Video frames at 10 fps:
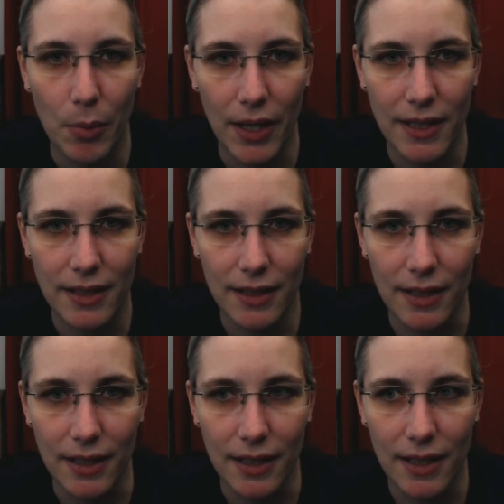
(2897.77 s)
but
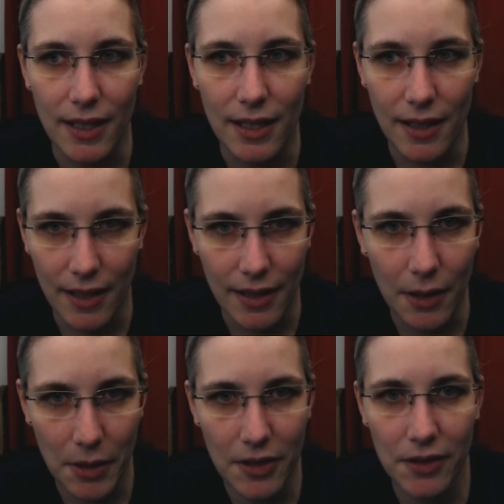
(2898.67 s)
uh,
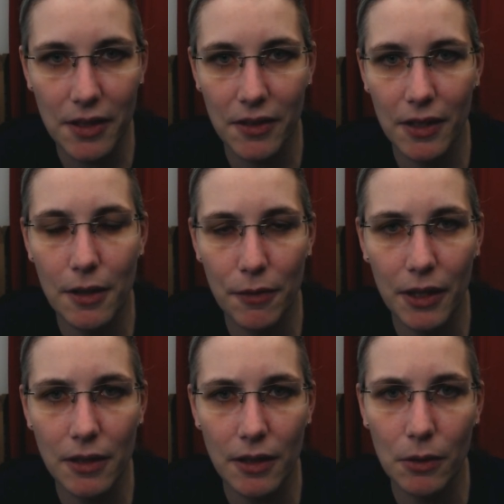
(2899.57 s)
there is a
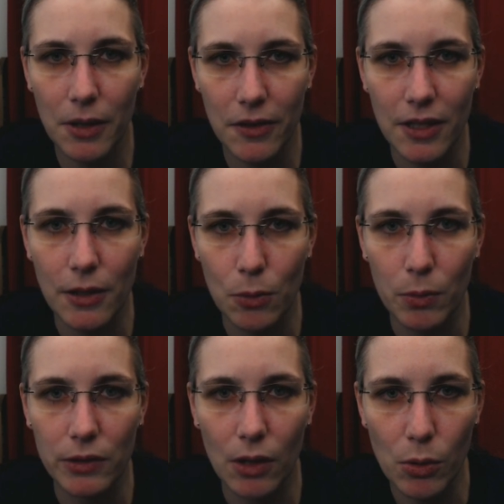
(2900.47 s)
significant increase that you
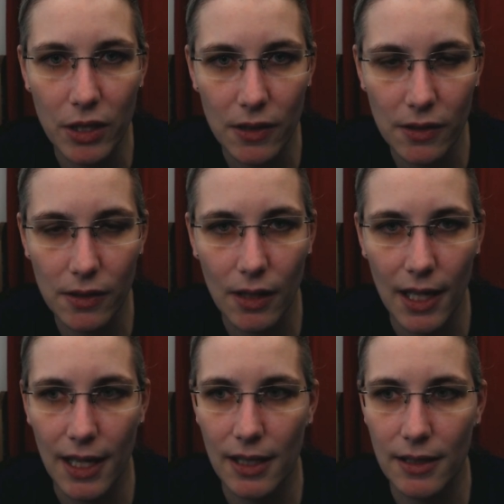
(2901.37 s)
will notice.
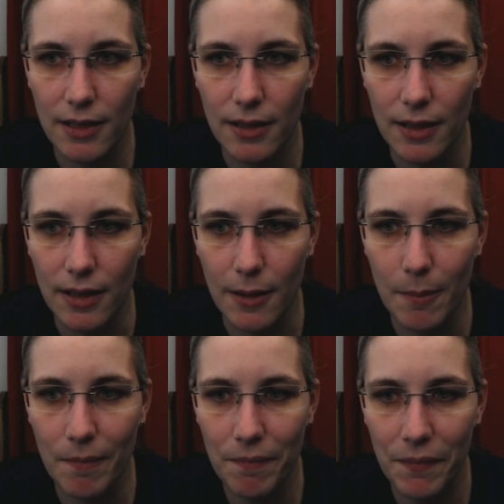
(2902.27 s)
And
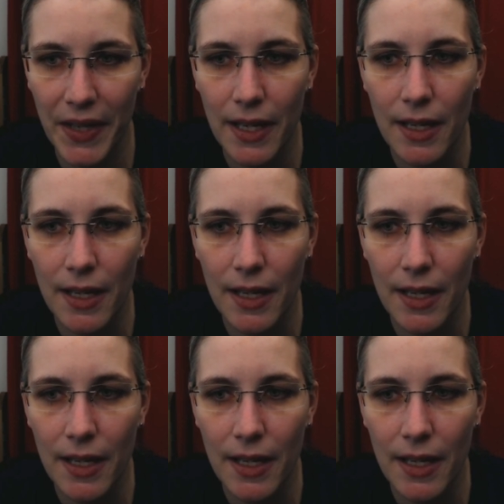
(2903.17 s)
um,